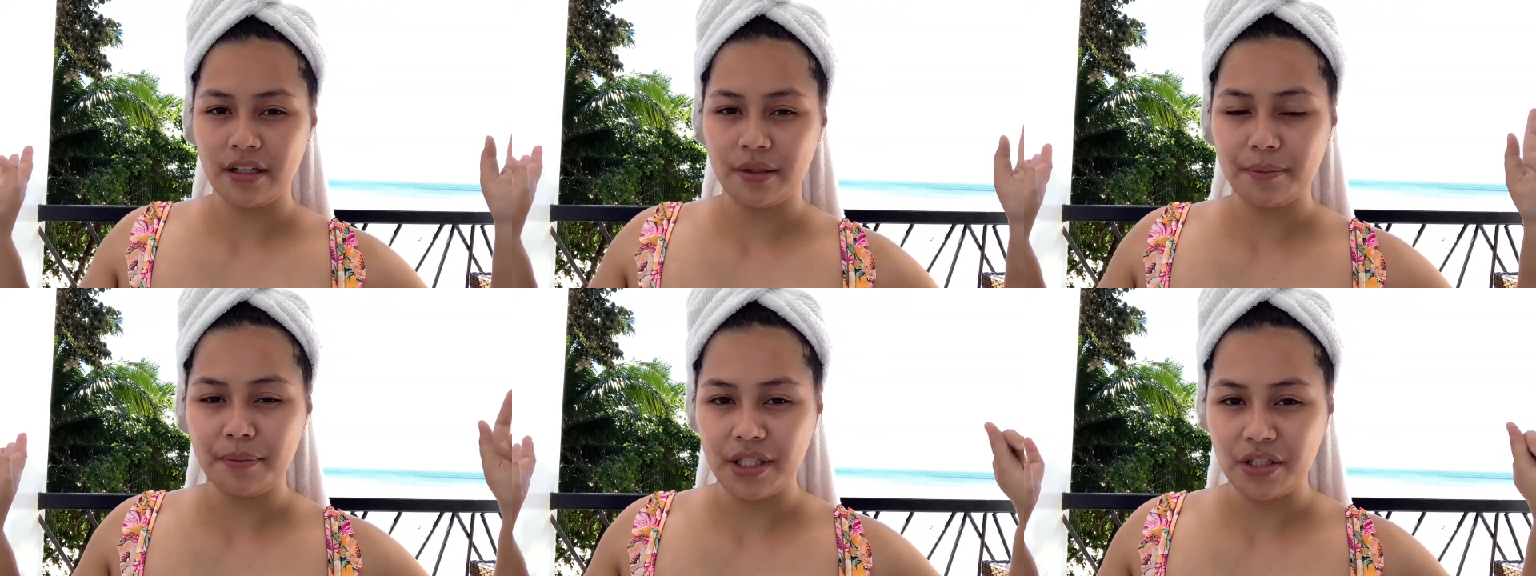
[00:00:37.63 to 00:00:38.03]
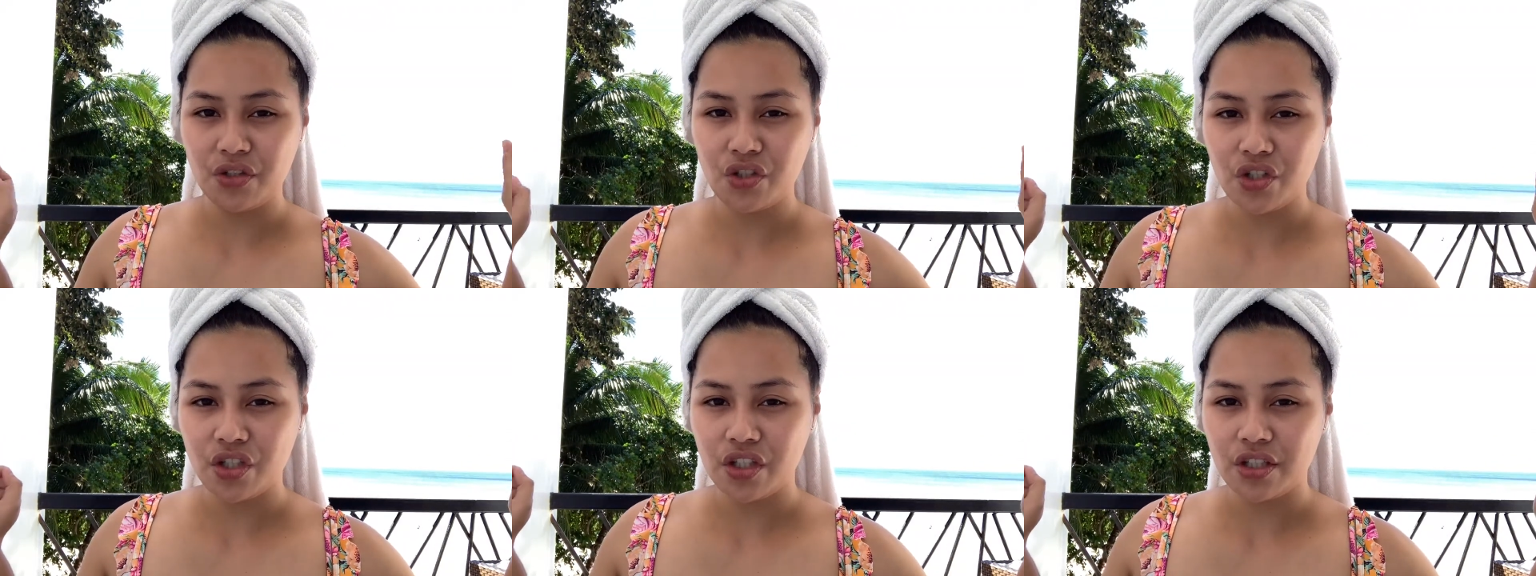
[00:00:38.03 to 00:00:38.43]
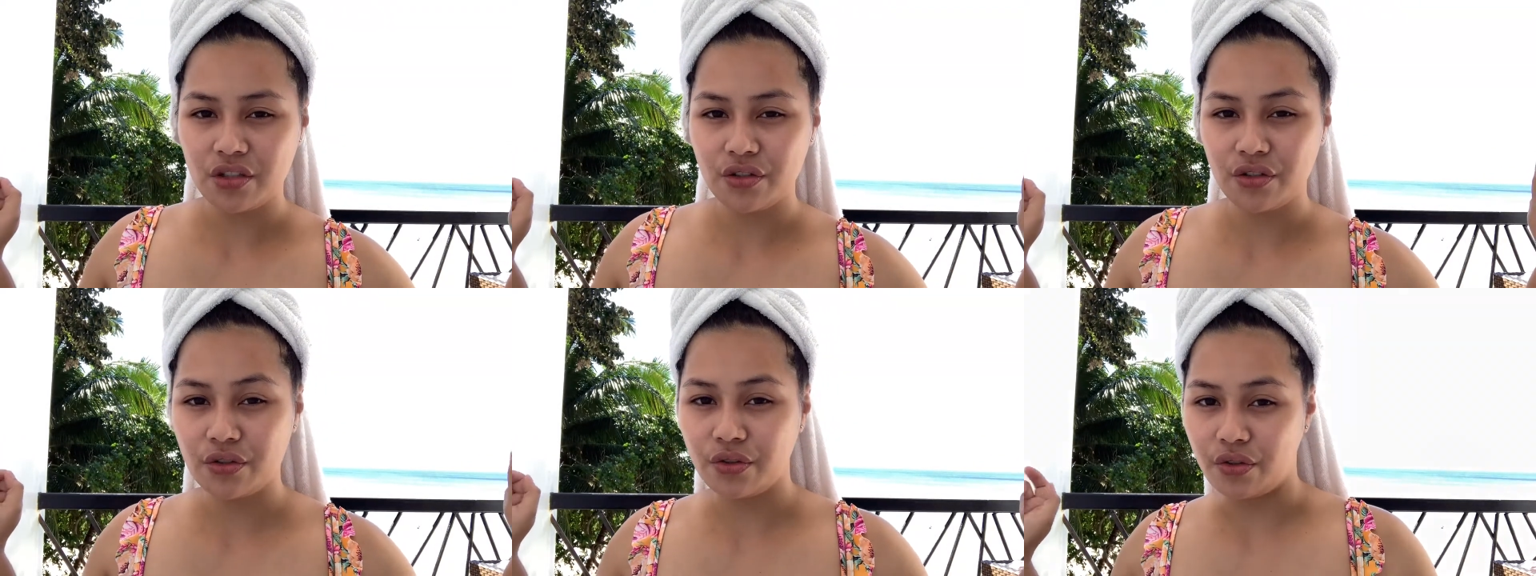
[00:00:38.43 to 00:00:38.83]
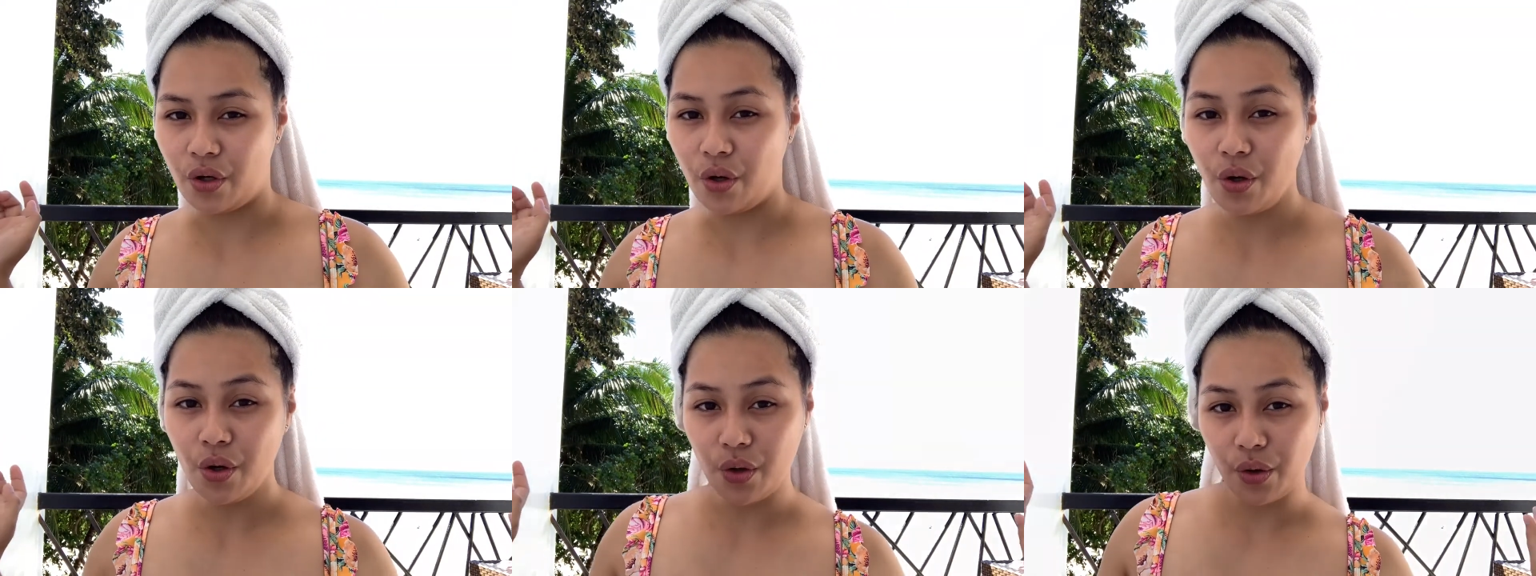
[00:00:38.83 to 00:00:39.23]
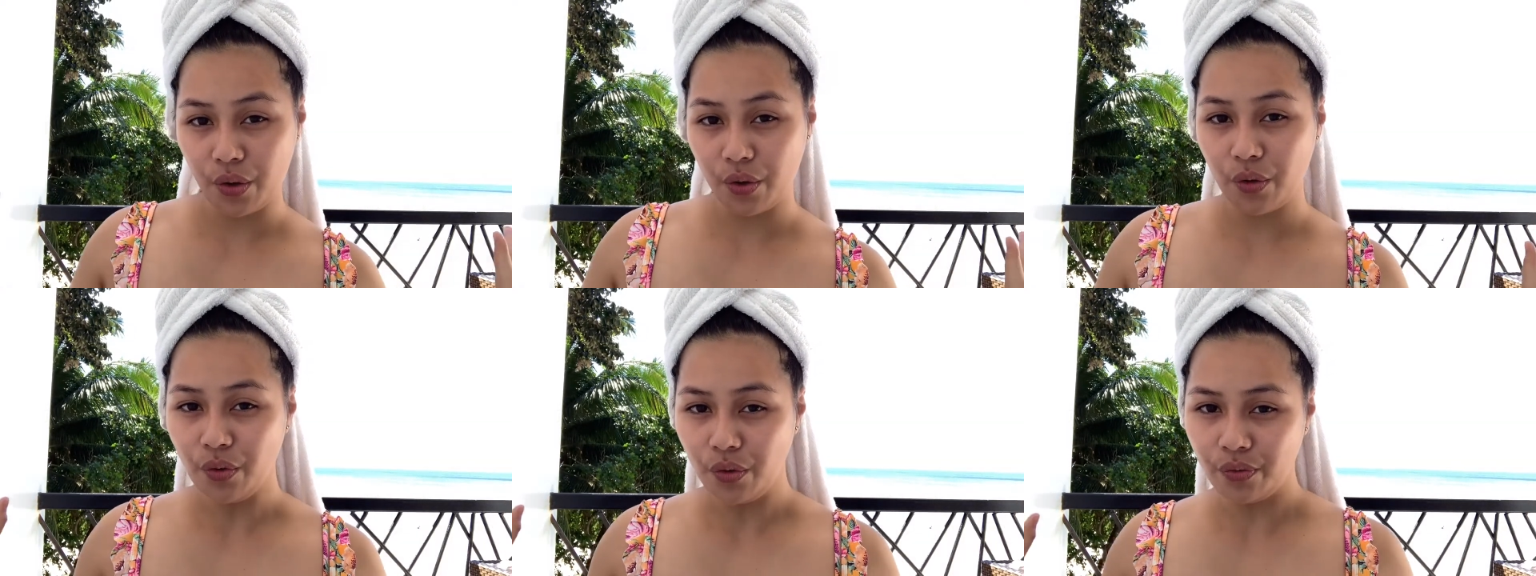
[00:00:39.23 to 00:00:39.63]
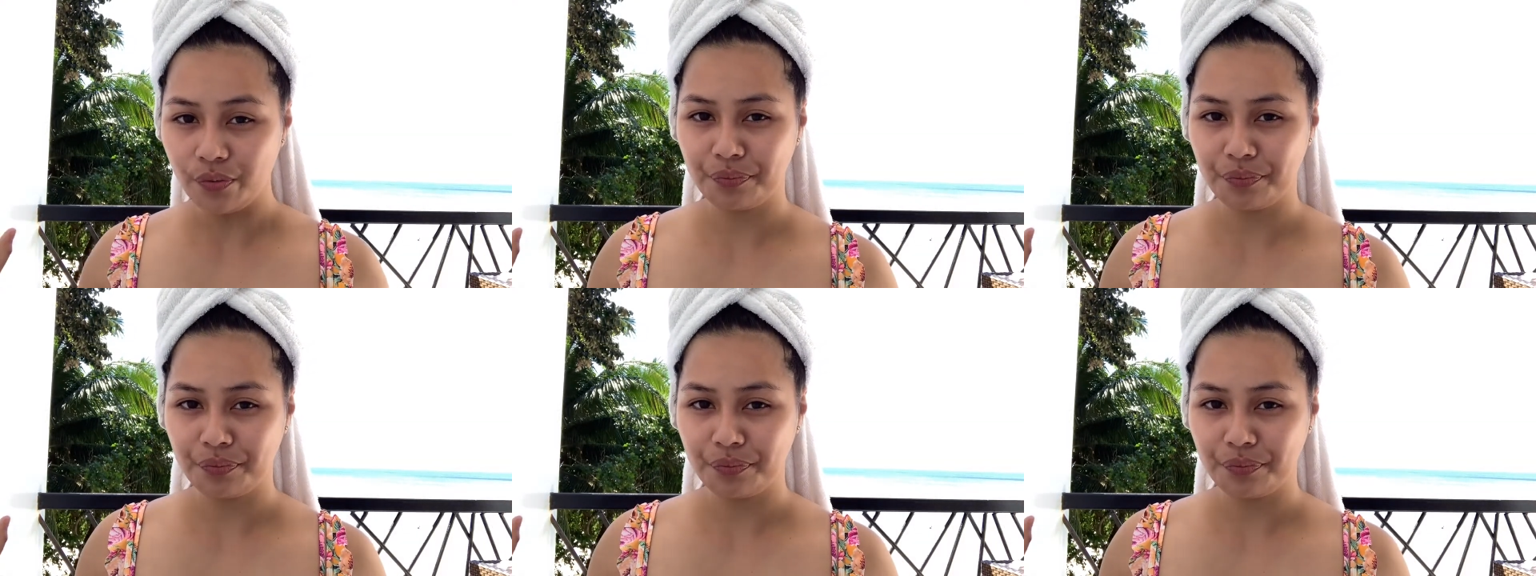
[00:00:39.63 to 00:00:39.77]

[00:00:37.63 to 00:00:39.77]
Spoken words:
beach. So...